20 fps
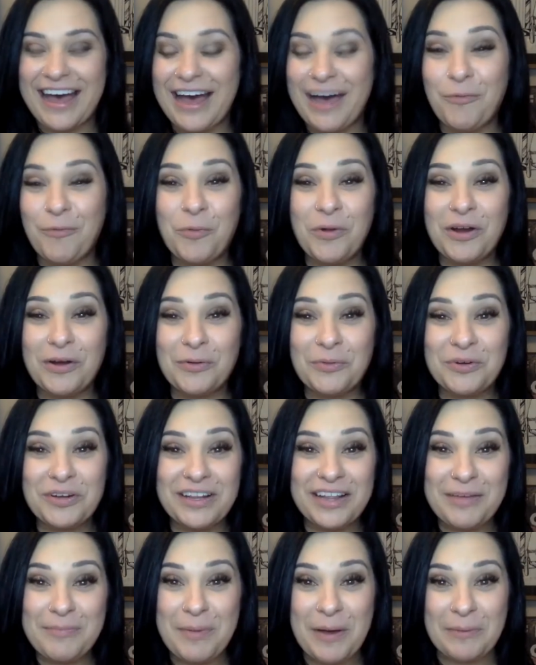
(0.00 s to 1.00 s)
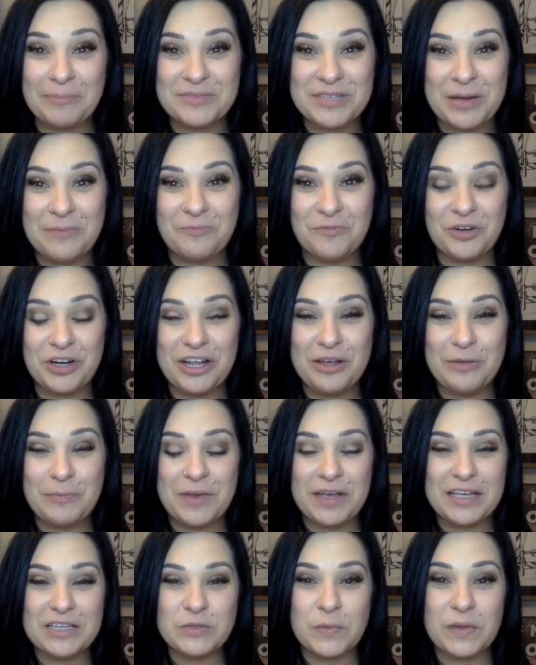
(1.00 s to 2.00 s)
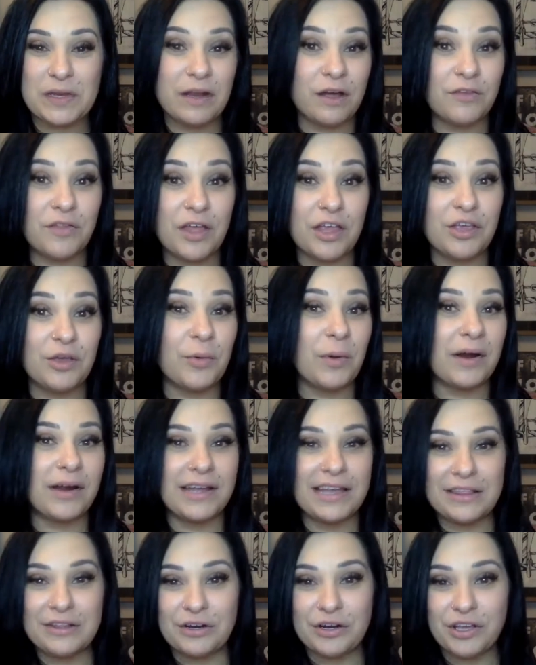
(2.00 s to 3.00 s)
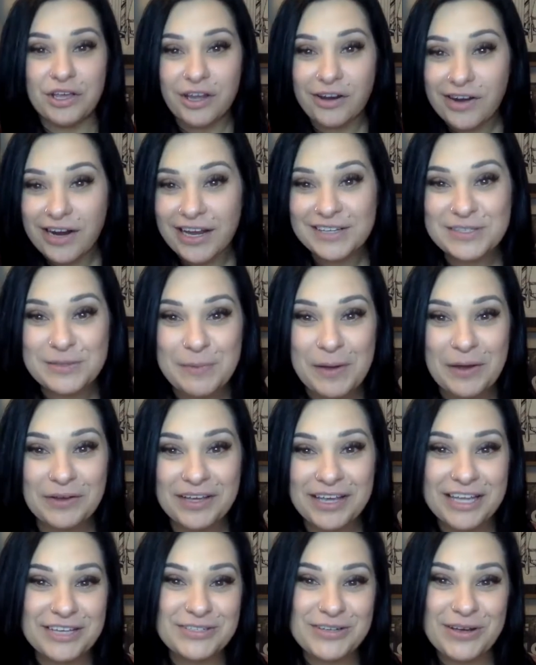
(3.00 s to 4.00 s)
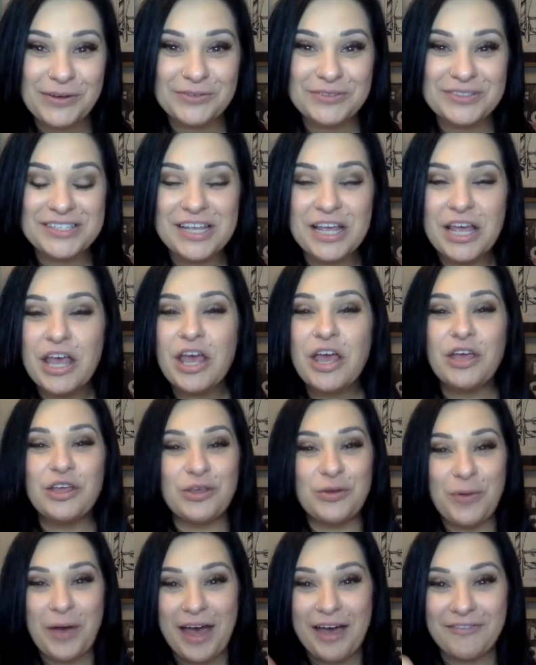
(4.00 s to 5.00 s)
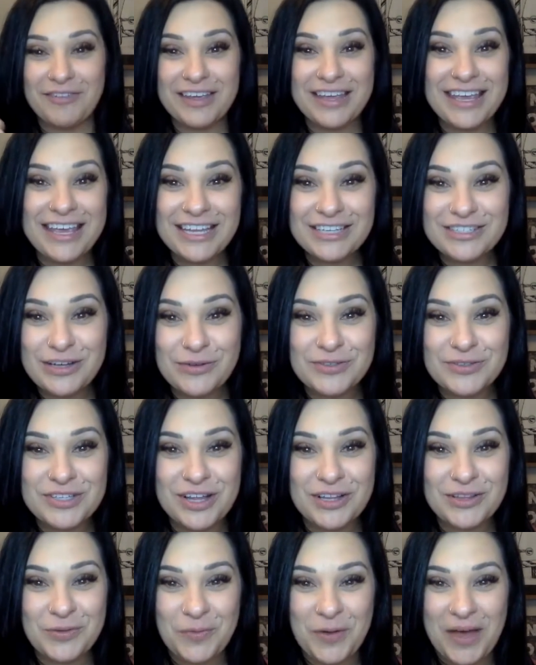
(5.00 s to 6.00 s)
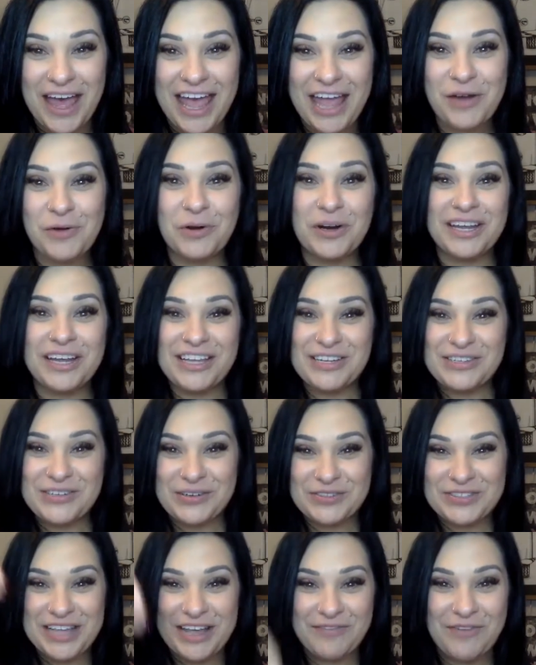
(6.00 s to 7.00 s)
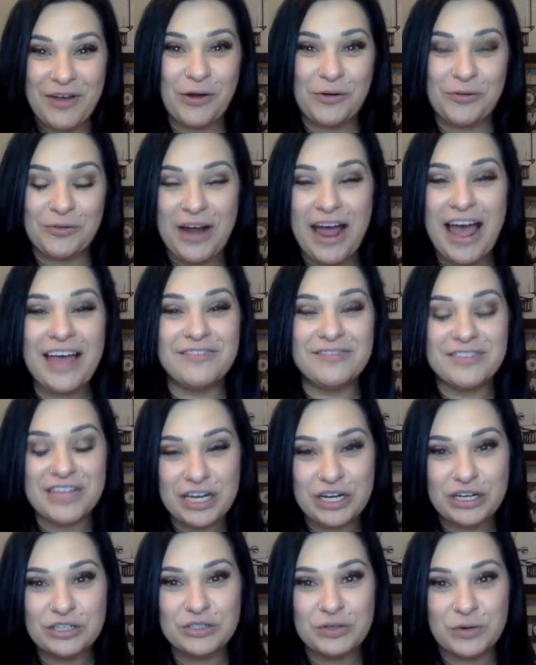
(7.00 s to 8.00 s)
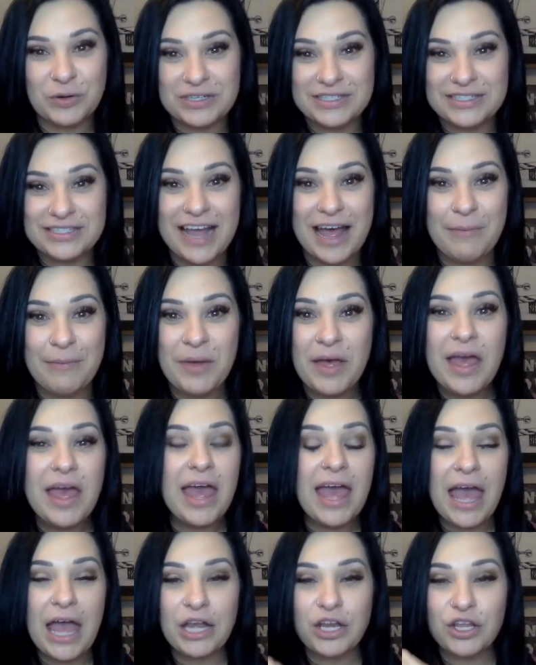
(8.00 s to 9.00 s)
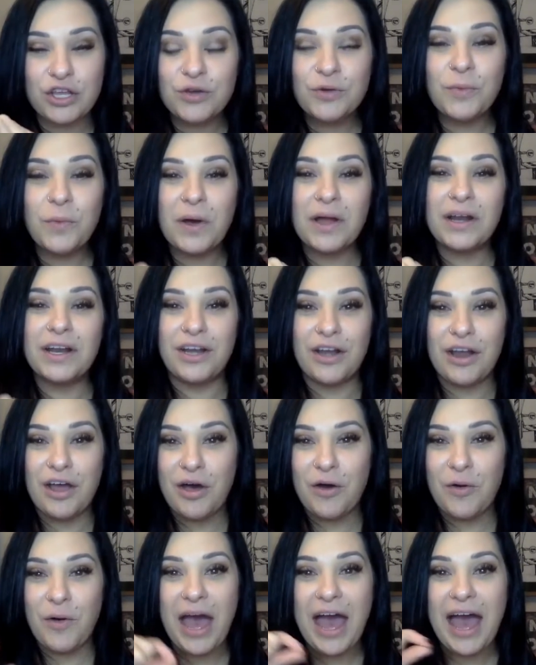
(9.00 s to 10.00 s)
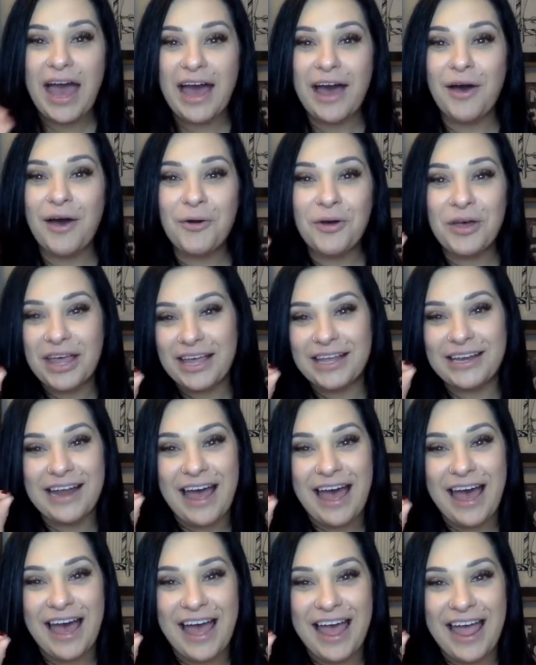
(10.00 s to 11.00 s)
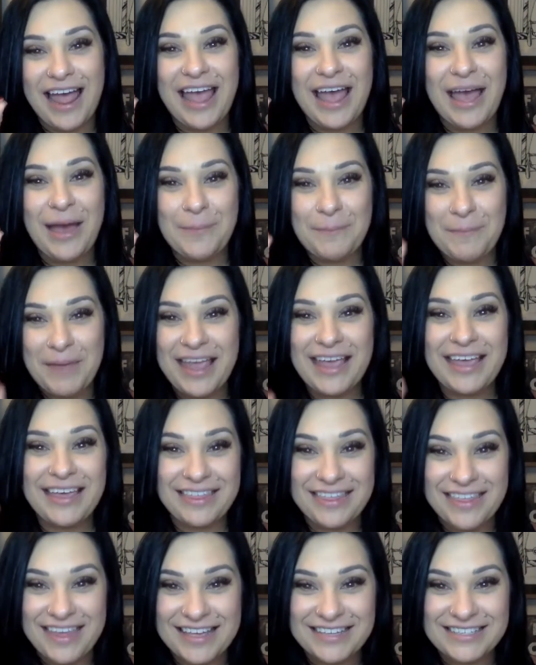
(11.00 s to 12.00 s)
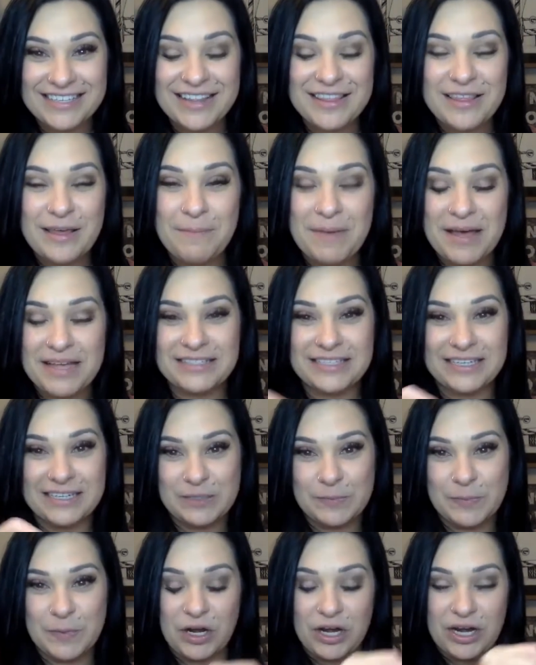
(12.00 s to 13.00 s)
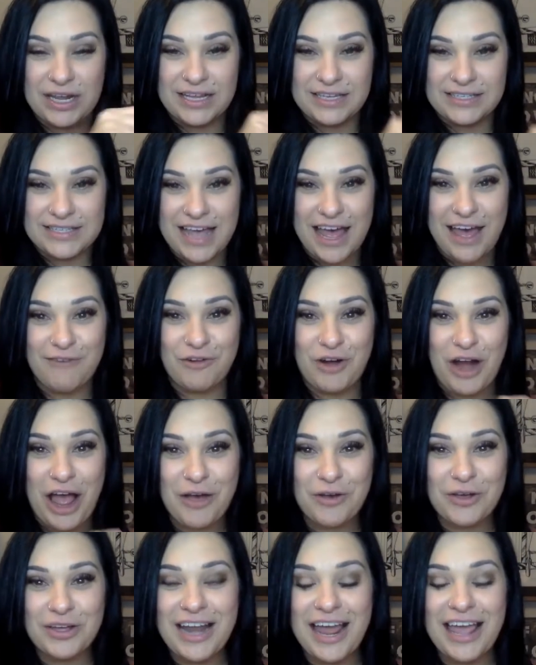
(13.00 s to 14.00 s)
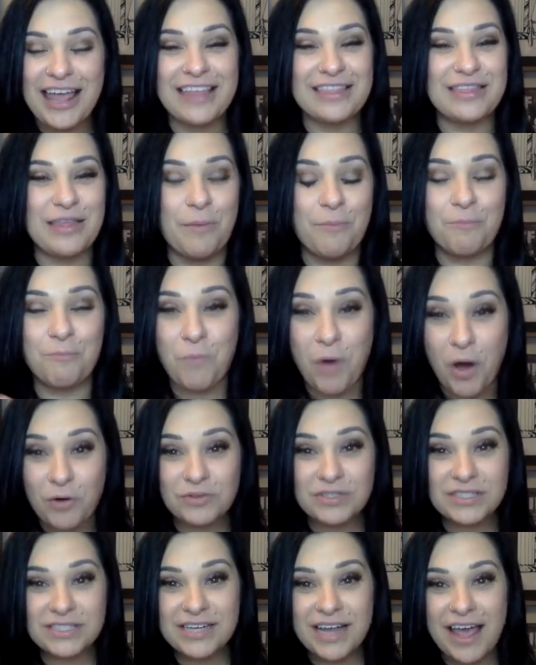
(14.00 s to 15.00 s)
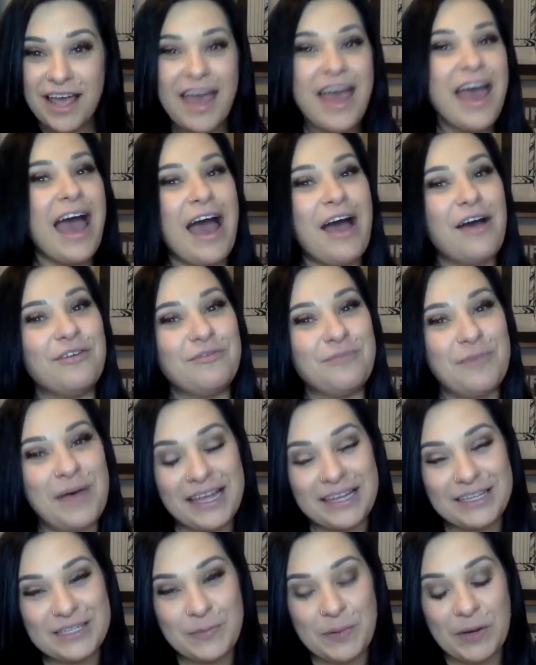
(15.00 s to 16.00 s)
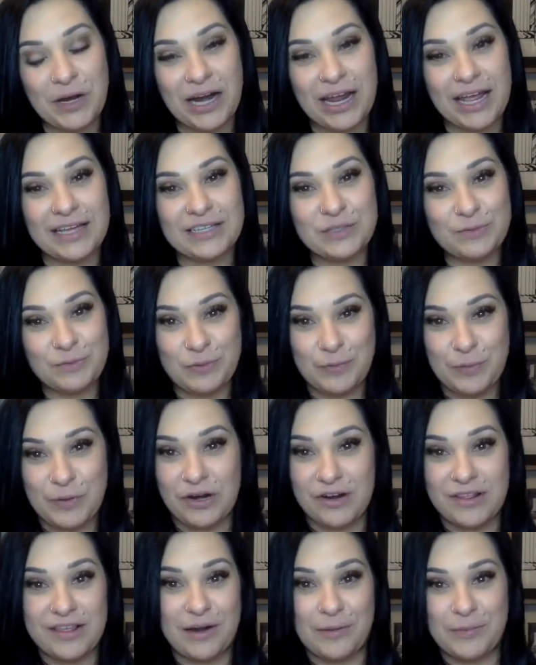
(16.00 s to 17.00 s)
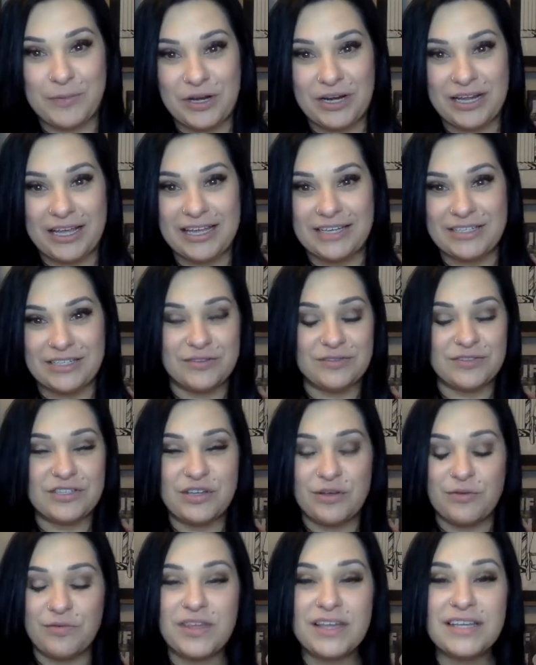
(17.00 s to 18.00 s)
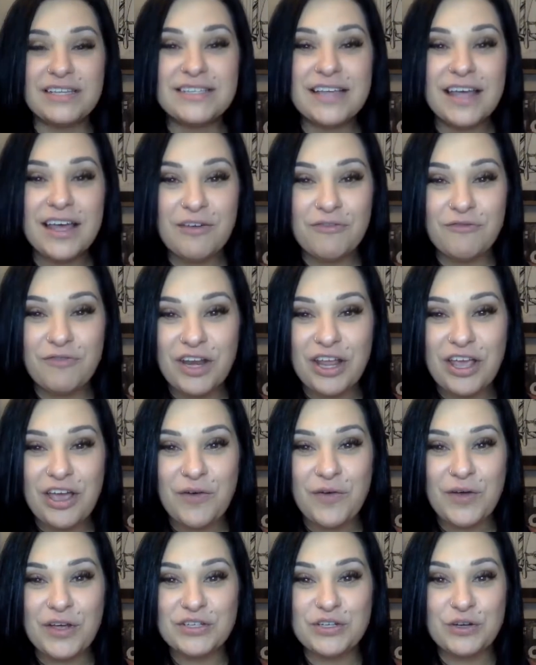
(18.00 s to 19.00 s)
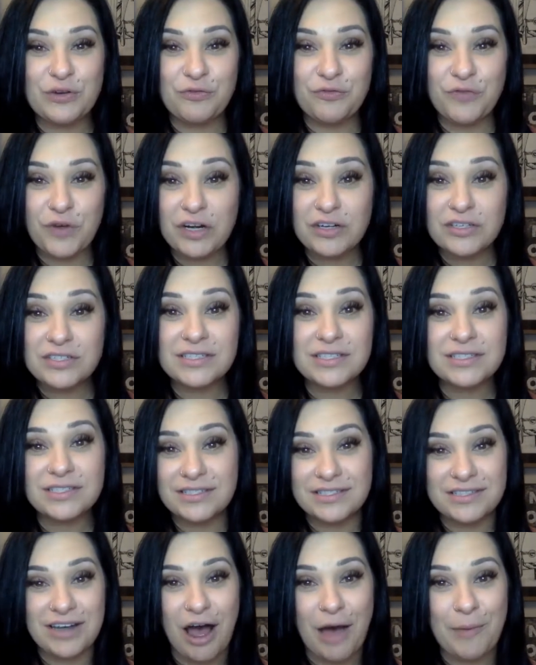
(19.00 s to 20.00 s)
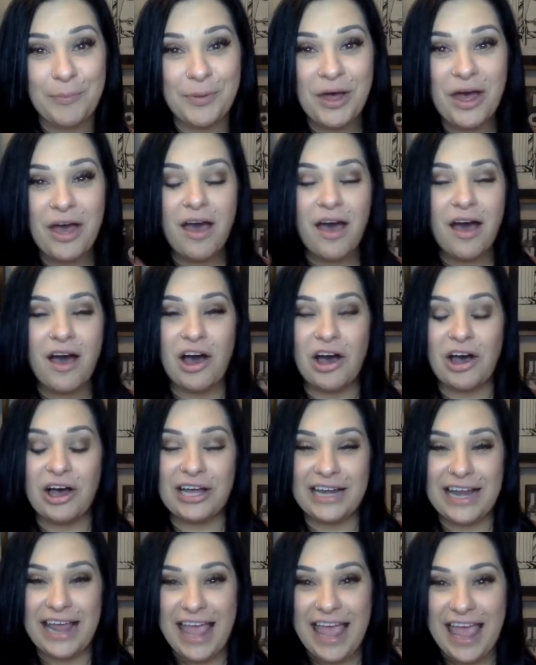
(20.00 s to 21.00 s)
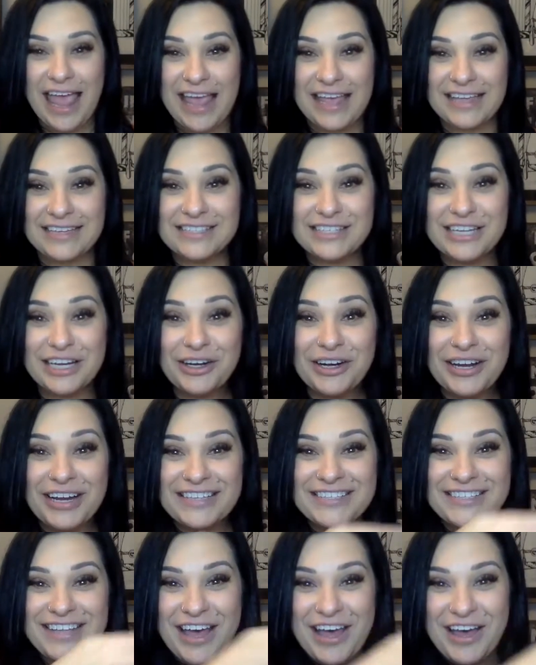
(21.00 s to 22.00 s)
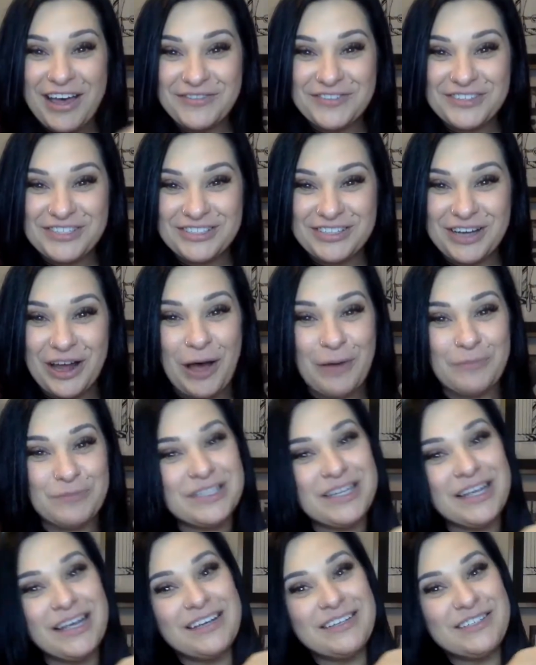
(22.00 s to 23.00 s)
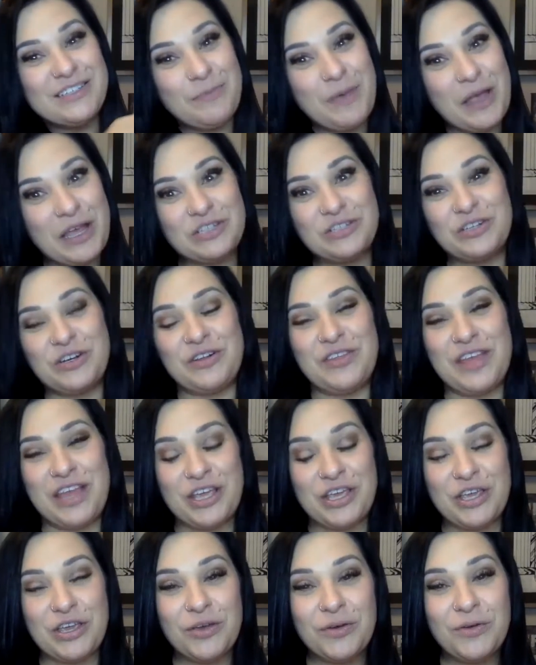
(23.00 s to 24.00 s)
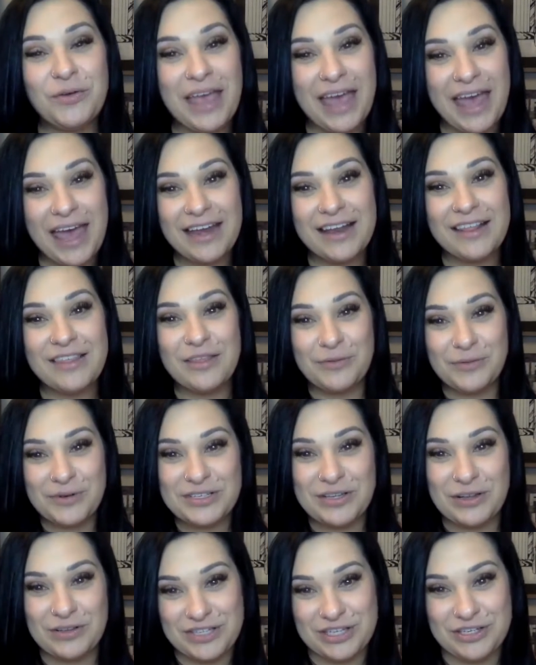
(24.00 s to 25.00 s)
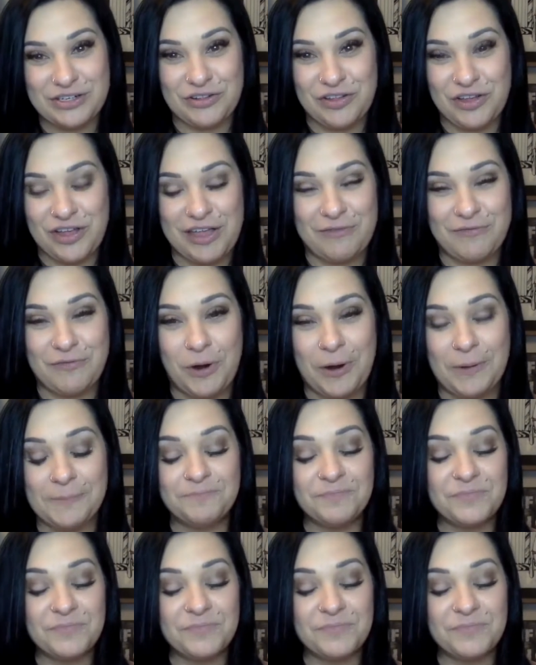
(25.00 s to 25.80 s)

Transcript: We're really pumped up for you because we know that you are either curious about ketones, you have ketones on the way, or ketones have arrived at your doorstep, and you want to know, how can I make this the best experience ever? How can I get the most out of my experience with pure therapeutic ketones? So this video is your first stop on a series of stops to make sure that you get the results that you're looking for.